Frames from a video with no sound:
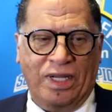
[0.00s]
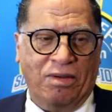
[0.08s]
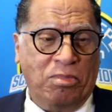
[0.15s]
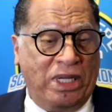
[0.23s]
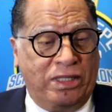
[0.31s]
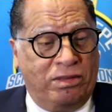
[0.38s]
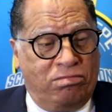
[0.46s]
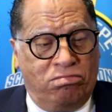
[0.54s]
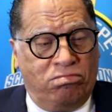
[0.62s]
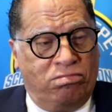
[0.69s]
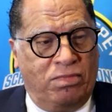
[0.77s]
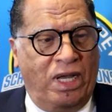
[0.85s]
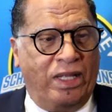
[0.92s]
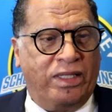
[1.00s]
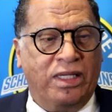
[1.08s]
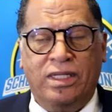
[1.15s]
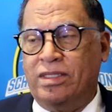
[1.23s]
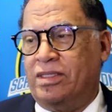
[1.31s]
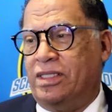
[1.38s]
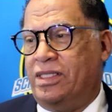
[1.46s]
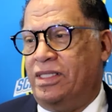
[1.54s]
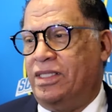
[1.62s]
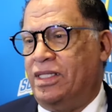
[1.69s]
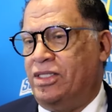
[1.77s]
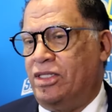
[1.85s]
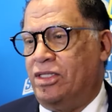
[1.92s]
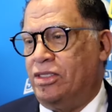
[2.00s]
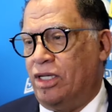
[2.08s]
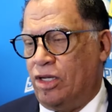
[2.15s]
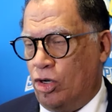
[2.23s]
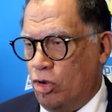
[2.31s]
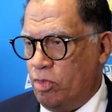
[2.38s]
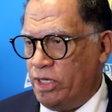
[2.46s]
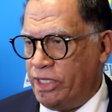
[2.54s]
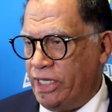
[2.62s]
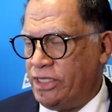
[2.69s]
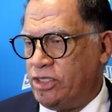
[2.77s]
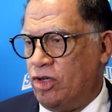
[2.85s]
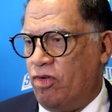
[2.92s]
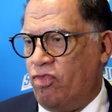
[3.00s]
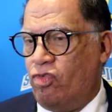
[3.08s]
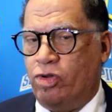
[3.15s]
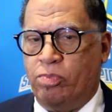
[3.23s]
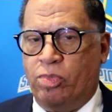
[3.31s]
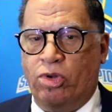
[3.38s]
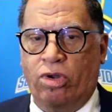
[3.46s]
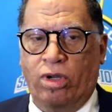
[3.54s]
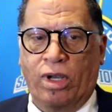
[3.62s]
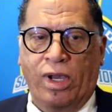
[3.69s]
but I think this is the global nature of football.